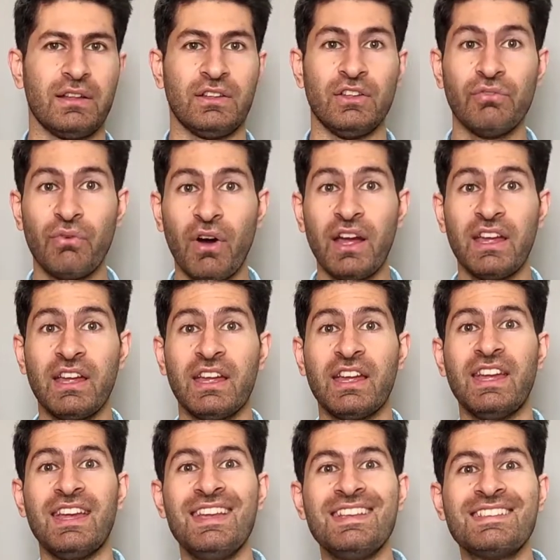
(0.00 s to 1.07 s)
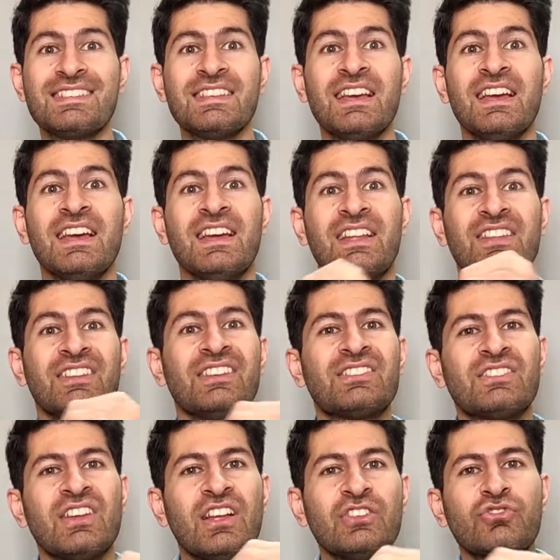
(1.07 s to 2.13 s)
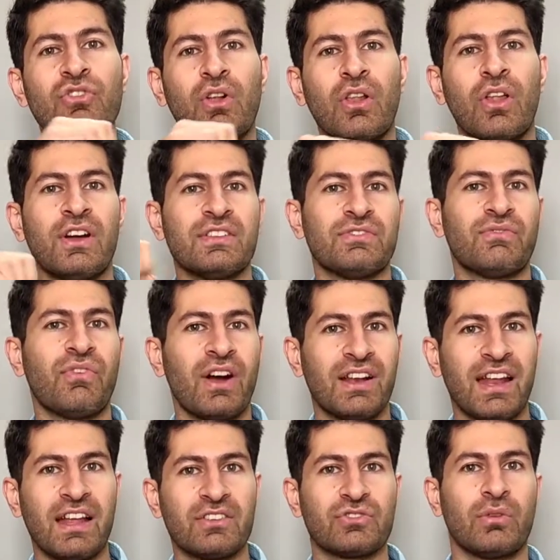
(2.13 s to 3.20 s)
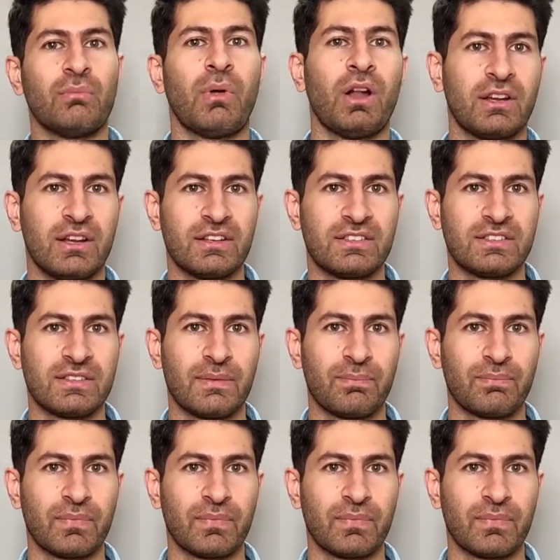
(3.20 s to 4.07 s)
DeFi is decentralized financial markets,